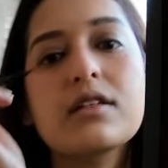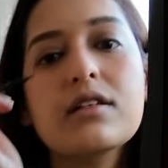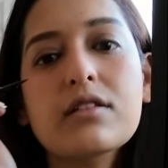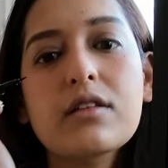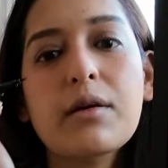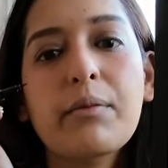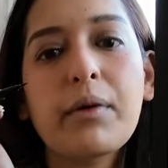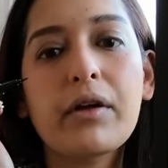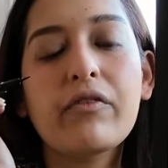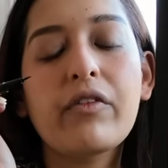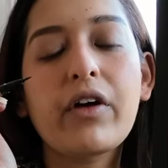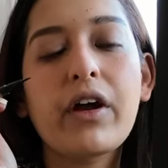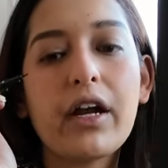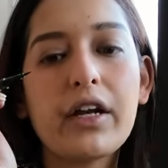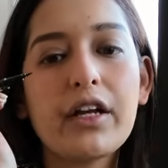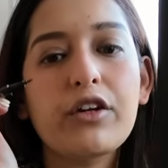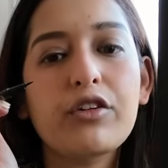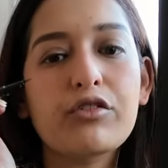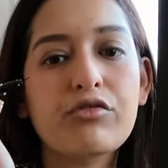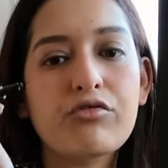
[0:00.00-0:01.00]
is the bit where I
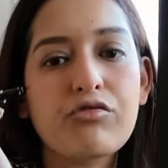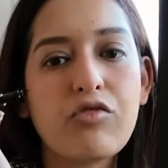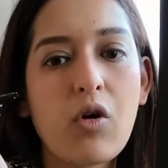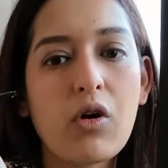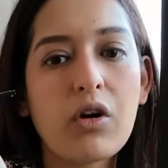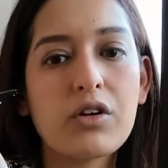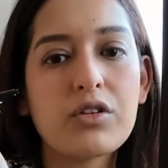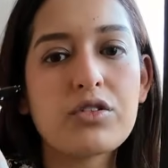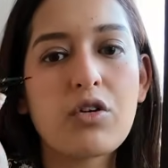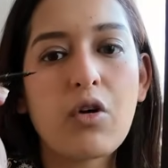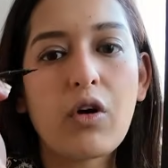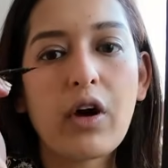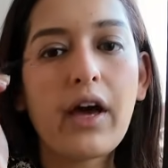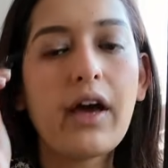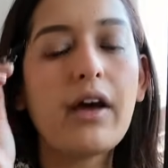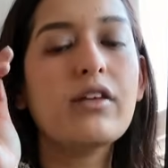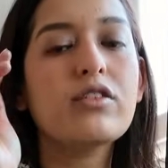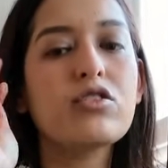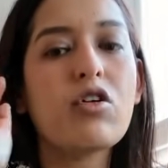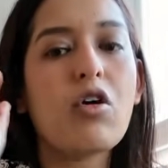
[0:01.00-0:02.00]
need to focus,
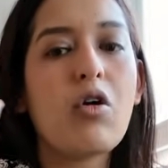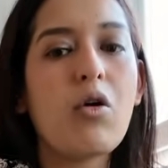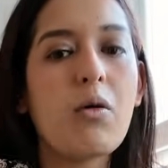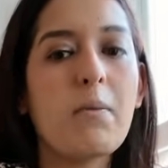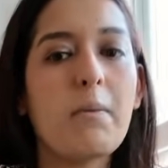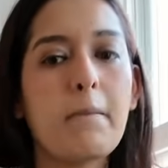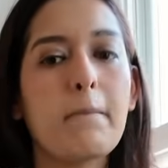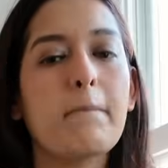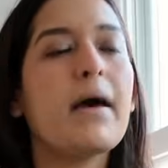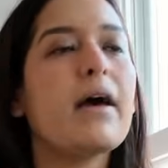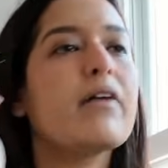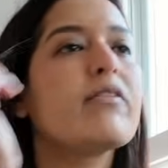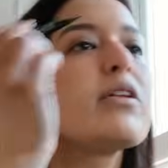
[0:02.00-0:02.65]
okay? So bear